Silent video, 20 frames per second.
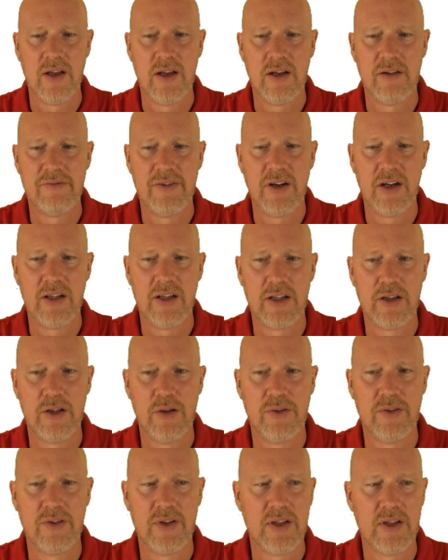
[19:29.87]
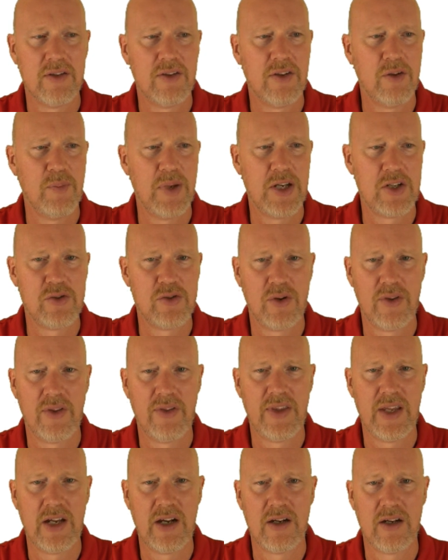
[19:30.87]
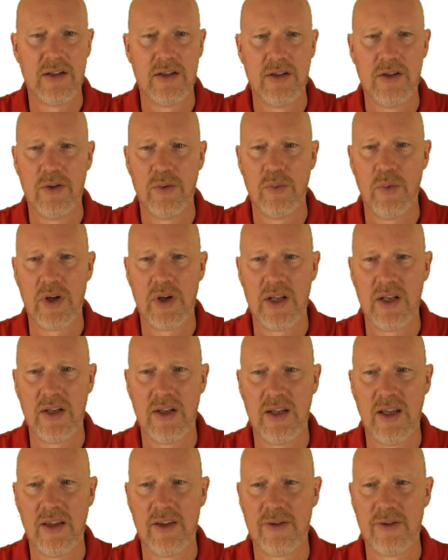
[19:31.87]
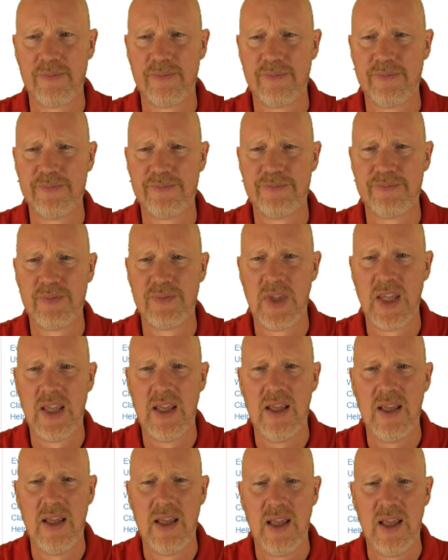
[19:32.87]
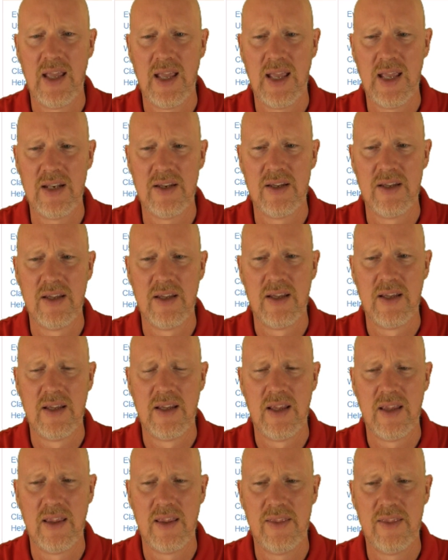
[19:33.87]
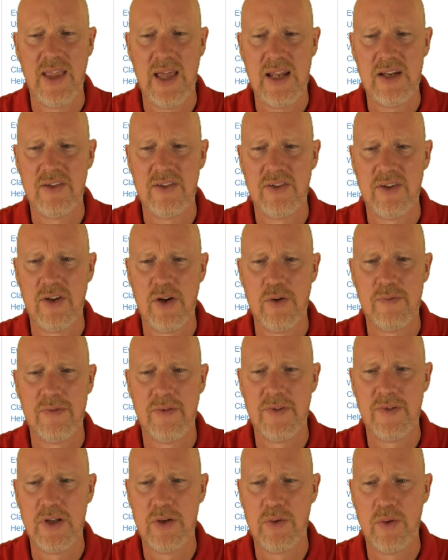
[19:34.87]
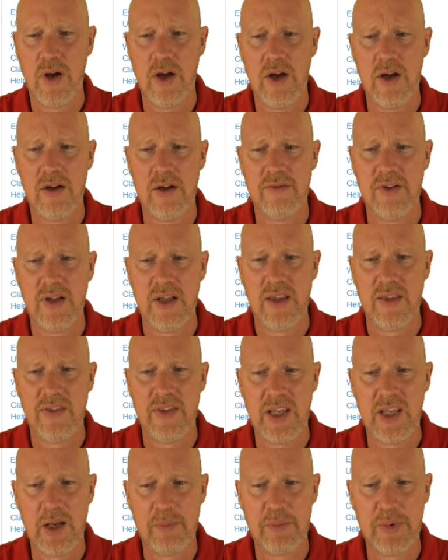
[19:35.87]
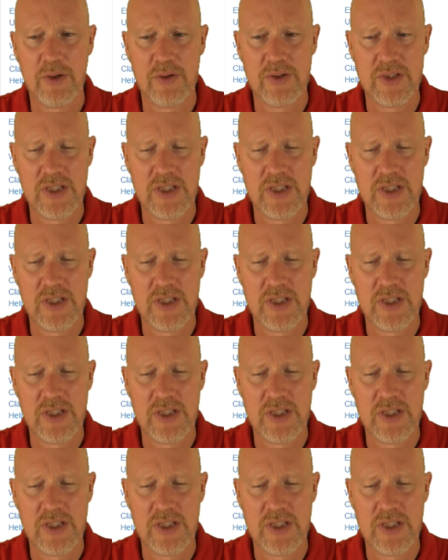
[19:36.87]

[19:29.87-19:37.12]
fairly closely to make sure that they are working together. And that is an overview of the uploads